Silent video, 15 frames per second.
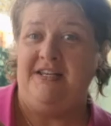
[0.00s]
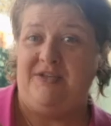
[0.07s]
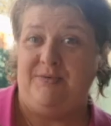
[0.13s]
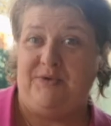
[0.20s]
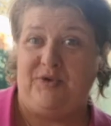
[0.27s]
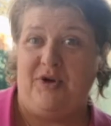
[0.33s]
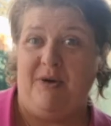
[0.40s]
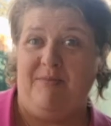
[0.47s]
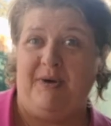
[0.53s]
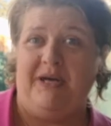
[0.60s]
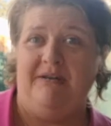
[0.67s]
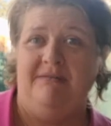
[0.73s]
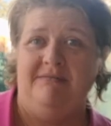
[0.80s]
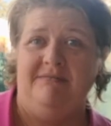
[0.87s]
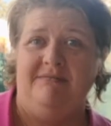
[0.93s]
that subscribe
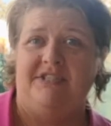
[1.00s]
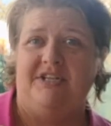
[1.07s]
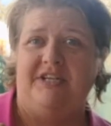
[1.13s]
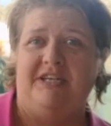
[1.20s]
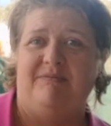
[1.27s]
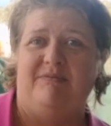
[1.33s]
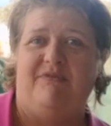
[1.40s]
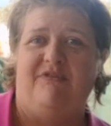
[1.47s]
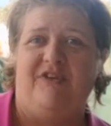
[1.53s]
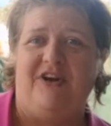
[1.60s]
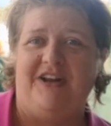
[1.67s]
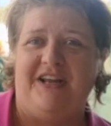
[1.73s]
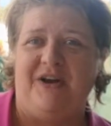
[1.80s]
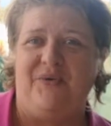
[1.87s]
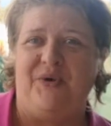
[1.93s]
button so you can
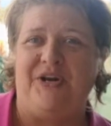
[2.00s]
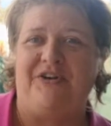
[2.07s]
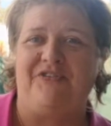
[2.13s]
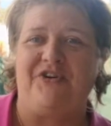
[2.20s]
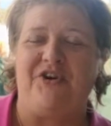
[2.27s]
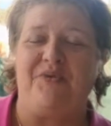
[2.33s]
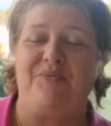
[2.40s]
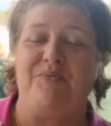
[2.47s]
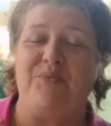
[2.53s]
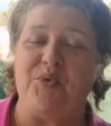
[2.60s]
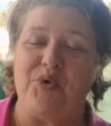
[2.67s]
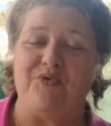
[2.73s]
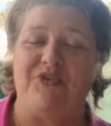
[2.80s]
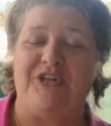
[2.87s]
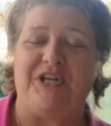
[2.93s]
find out when I've got
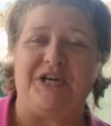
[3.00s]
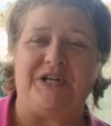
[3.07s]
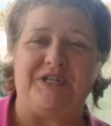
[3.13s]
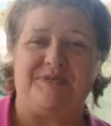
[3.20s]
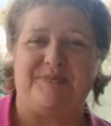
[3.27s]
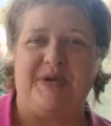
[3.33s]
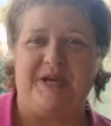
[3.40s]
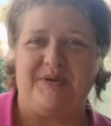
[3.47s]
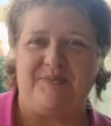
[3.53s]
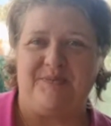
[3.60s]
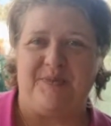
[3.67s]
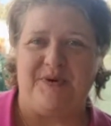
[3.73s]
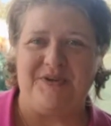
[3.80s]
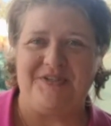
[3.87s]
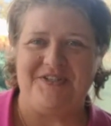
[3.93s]
more videos being
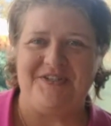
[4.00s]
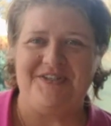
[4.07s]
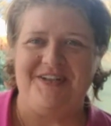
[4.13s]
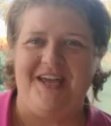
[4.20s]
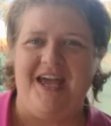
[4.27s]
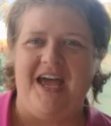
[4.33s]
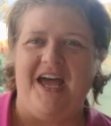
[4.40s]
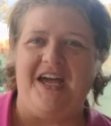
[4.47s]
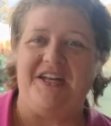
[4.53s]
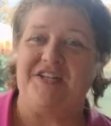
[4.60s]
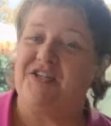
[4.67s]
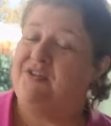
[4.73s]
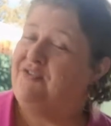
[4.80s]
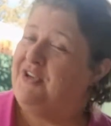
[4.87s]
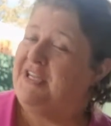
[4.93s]
posted. And
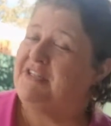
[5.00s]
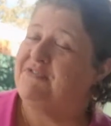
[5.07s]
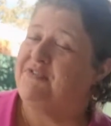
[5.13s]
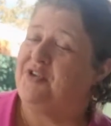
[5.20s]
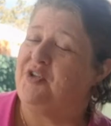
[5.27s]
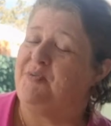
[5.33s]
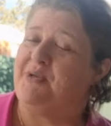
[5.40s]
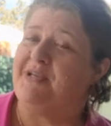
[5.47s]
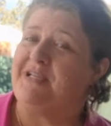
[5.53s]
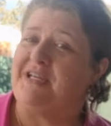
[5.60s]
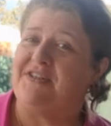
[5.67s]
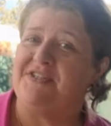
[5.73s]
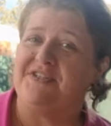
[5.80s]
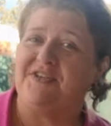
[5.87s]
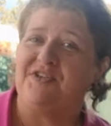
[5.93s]
don't forget to follow me on
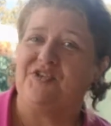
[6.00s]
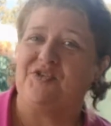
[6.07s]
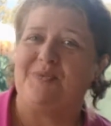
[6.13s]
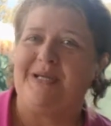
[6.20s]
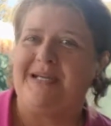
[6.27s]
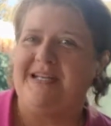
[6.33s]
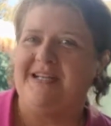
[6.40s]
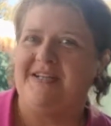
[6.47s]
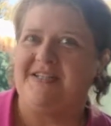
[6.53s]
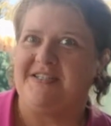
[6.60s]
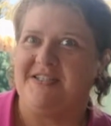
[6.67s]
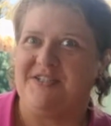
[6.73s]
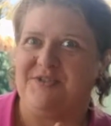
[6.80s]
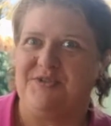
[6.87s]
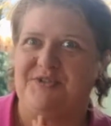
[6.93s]
other social media because
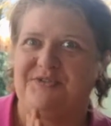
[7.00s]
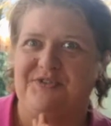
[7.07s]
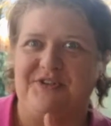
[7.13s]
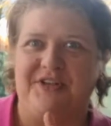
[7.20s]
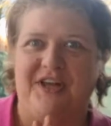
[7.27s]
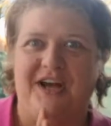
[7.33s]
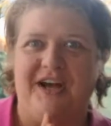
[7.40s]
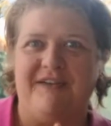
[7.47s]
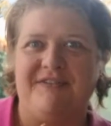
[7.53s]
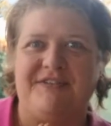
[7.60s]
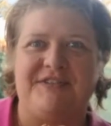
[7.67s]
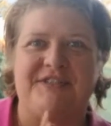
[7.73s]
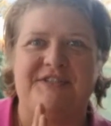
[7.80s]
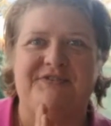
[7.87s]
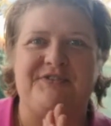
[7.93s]
I do different lives
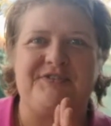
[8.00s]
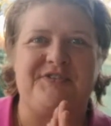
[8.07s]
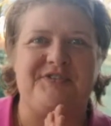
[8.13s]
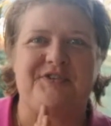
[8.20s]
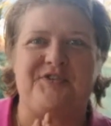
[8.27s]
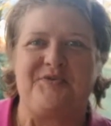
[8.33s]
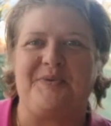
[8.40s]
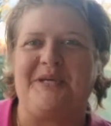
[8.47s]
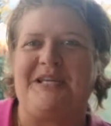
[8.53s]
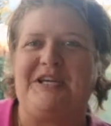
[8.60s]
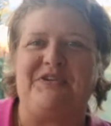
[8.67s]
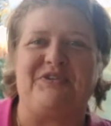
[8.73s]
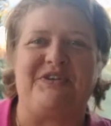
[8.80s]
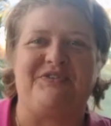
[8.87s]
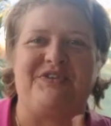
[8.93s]
on different social
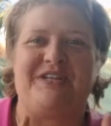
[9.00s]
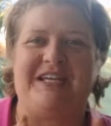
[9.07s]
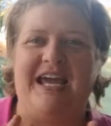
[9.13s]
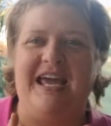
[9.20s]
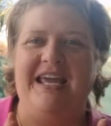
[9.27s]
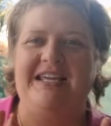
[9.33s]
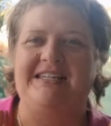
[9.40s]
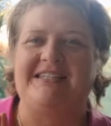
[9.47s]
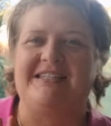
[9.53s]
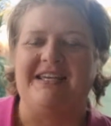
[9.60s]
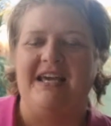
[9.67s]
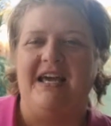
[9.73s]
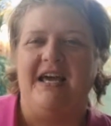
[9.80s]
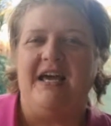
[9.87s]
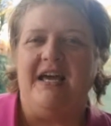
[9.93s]
media on different days.
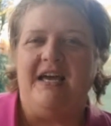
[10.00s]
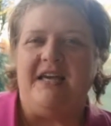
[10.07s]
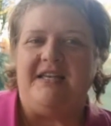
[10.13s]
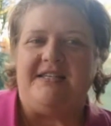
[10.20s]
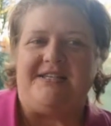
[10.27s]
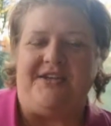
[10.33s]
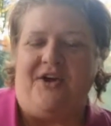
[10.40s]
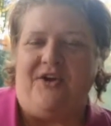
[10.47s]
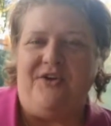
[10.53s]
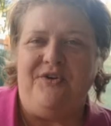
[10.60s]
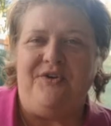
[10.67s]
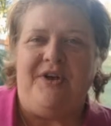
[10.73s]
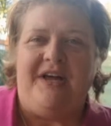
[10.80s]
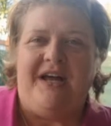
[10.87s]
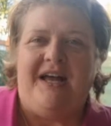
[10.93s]
So,